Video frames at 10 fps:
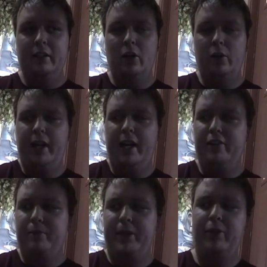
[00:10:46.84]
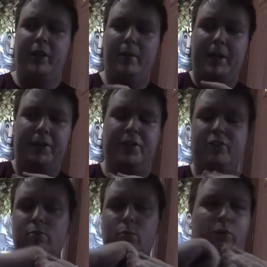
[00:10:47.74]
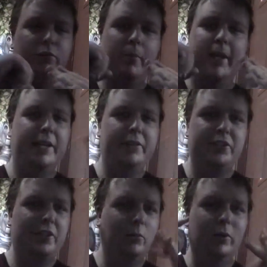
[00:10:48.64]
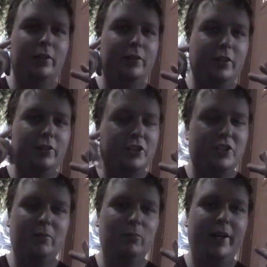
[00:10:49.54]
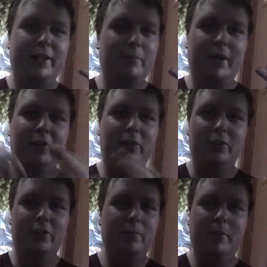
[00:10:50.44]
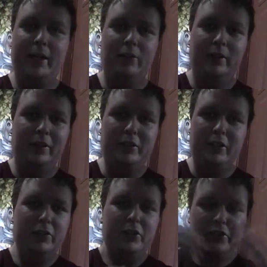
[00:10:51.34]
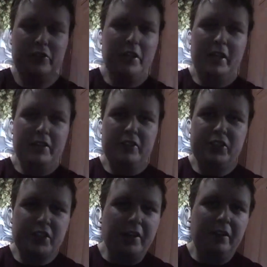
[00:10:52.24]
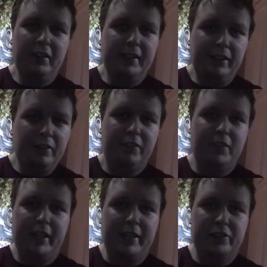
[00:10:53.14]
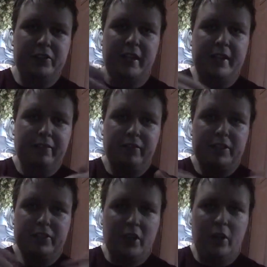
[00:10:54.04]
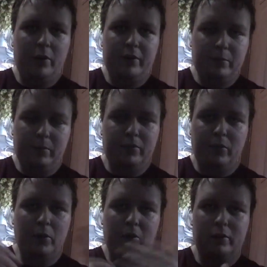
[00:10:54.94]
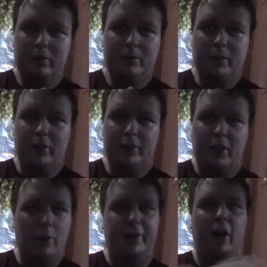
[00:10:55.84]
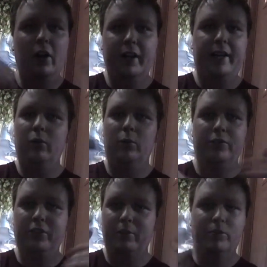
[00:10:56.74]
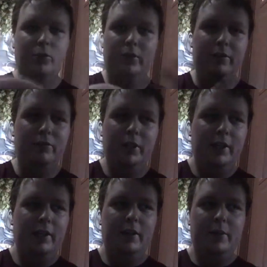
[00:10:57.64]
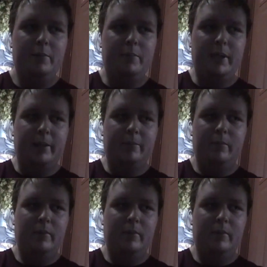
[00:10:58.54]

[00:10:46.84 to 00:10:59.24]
oh yeah, I've been hearing about this Wolfman somewhere, you know, just some random character in the background, you know, just subtle little things, getting things going before, you know, going all out with some sort of big